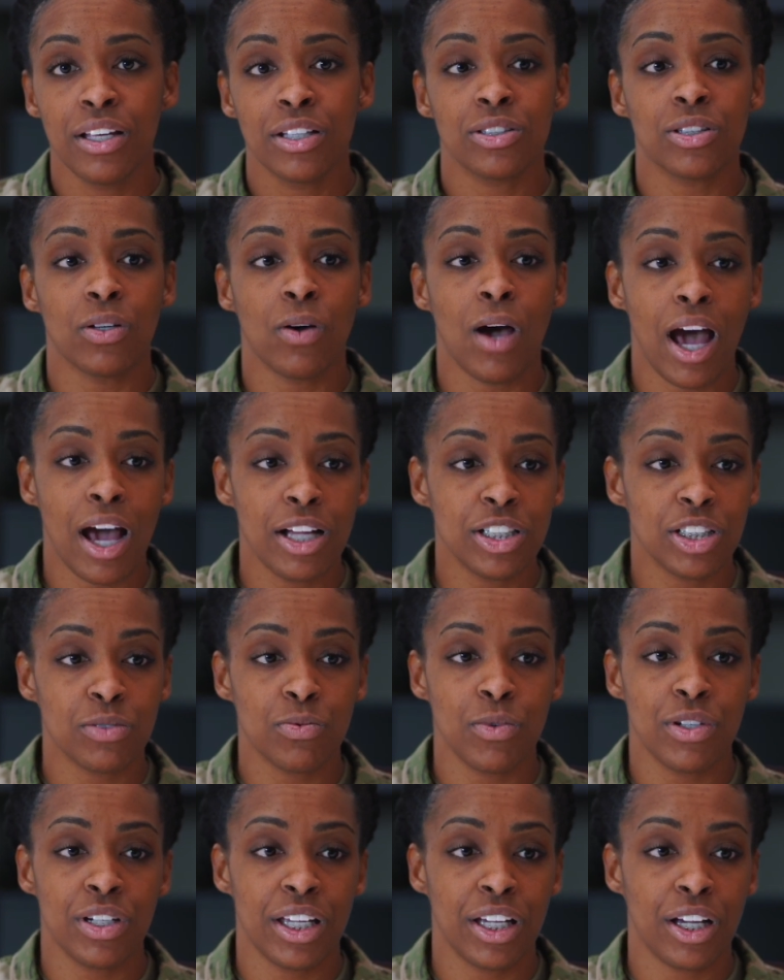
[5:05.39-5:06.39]
So I
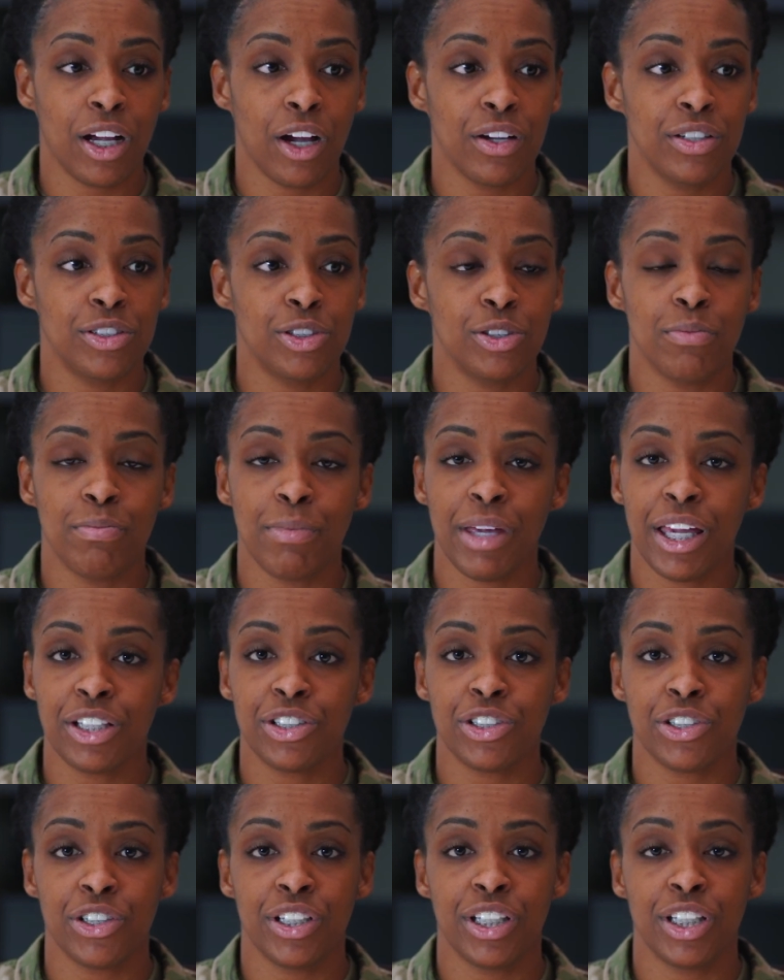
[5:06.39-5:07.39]
just want to encourage you to make
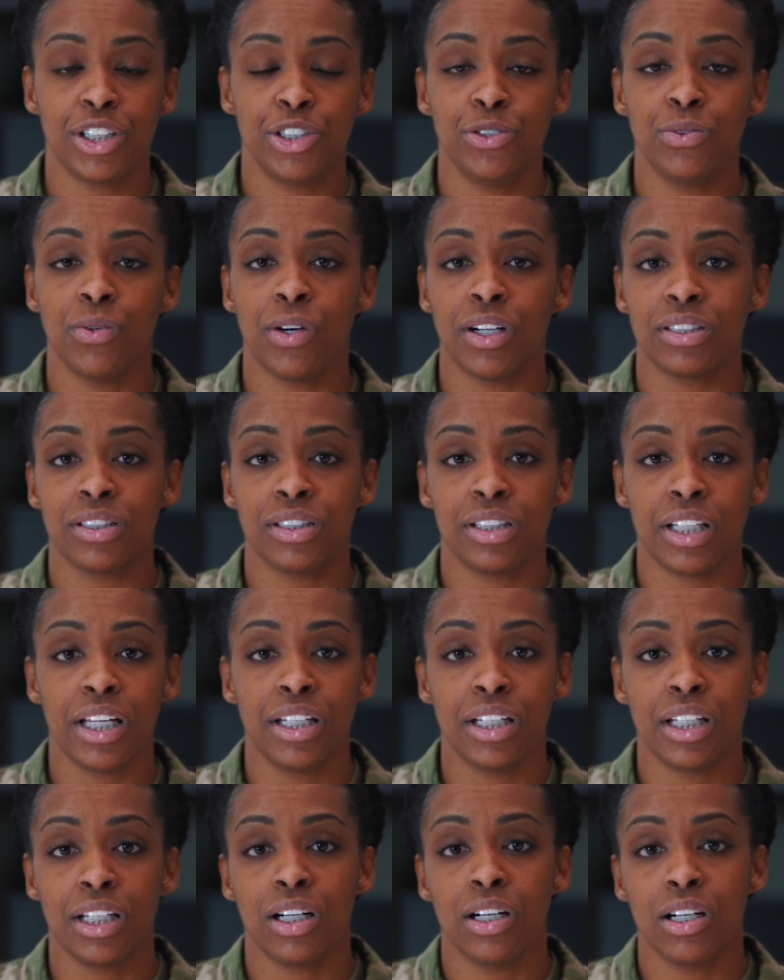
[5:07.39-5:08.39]
sure that you are
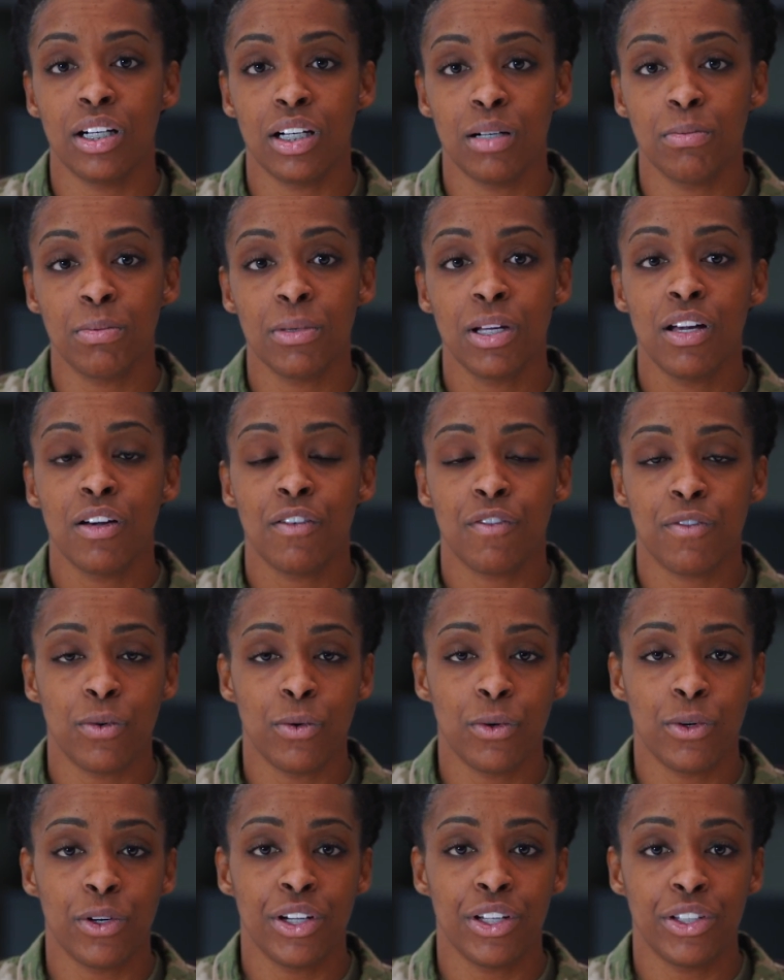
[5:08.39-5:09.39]
standing up
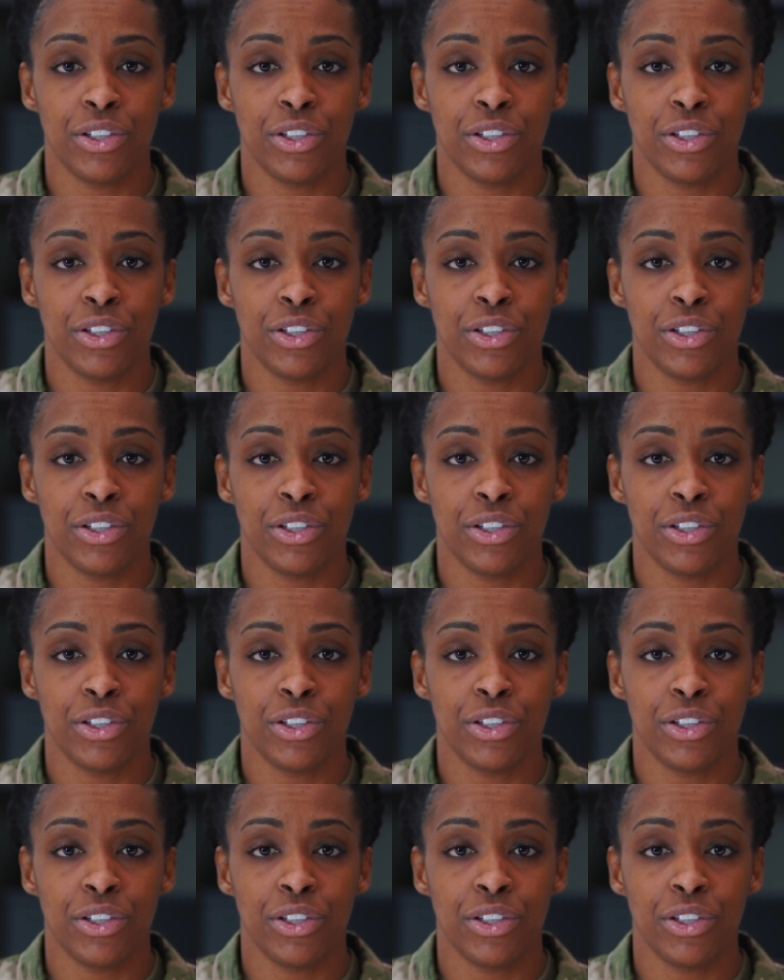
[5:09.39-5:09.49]
for